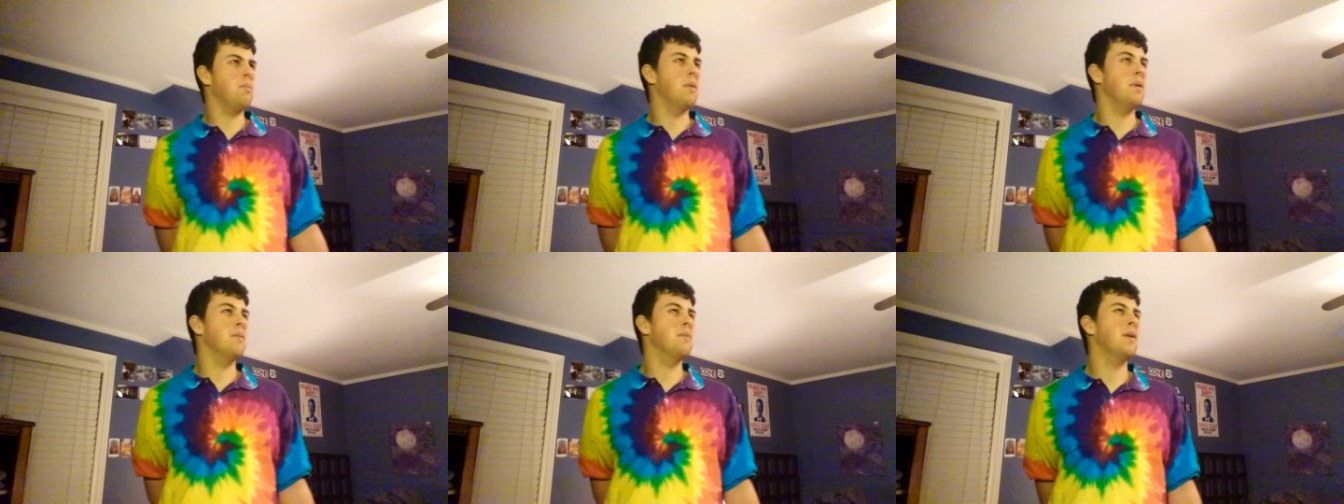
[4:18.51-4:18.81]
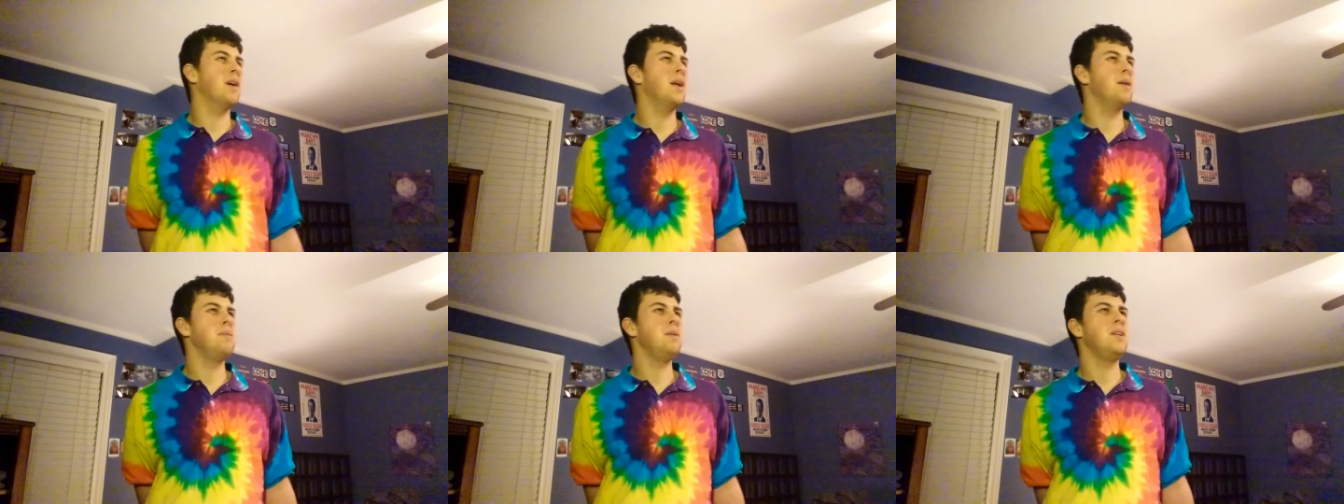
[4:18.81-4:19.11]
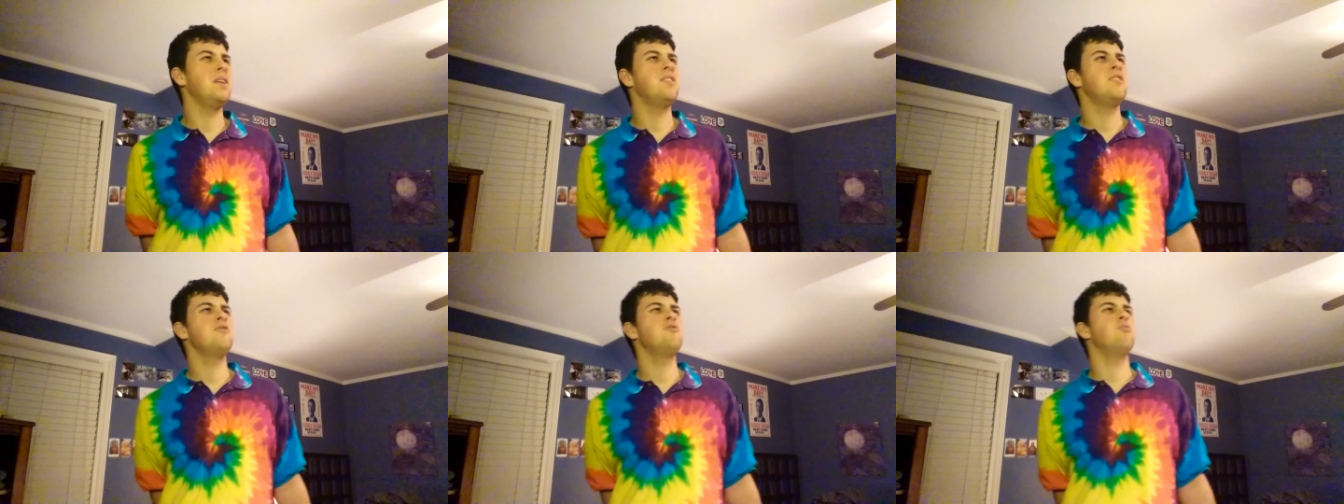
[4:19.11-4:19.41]
But but I mean,
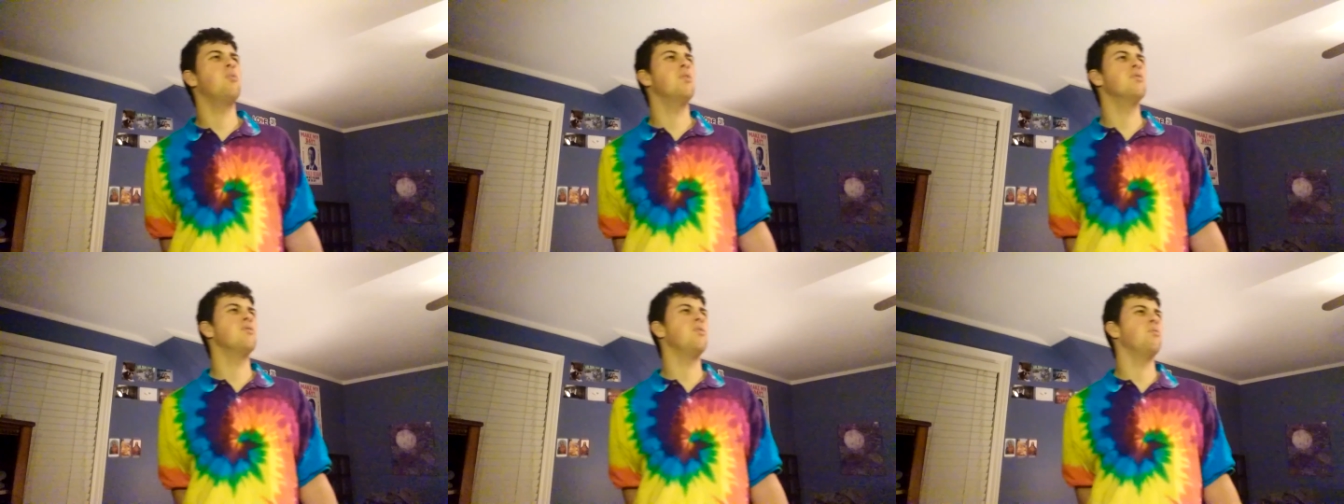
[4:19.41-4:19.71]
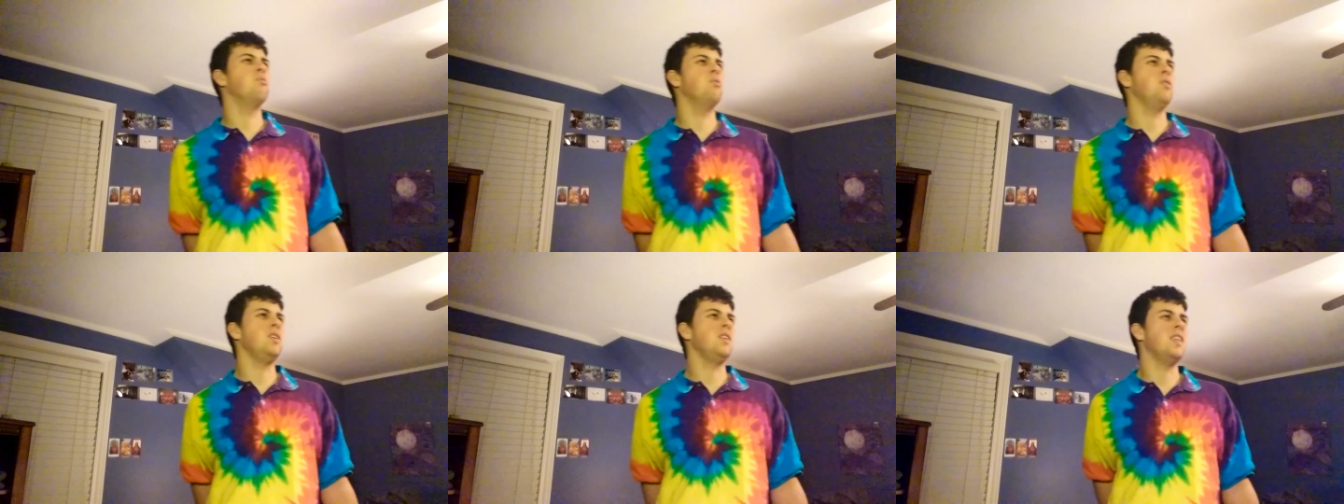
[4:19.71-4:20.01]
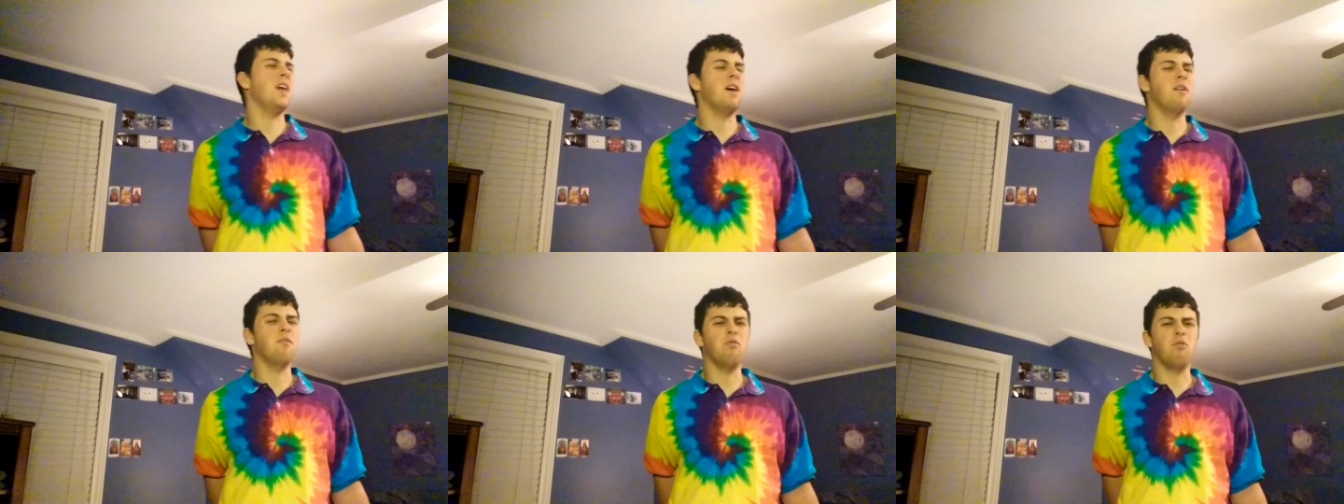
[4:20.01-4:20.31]
it just wasn't really
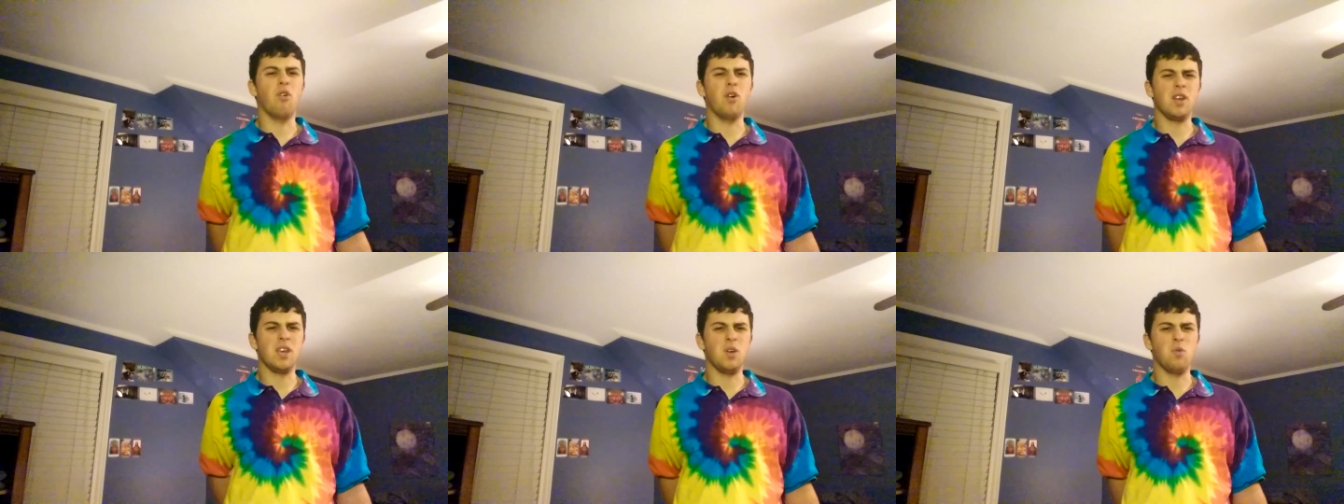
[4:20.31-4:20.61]
that funny.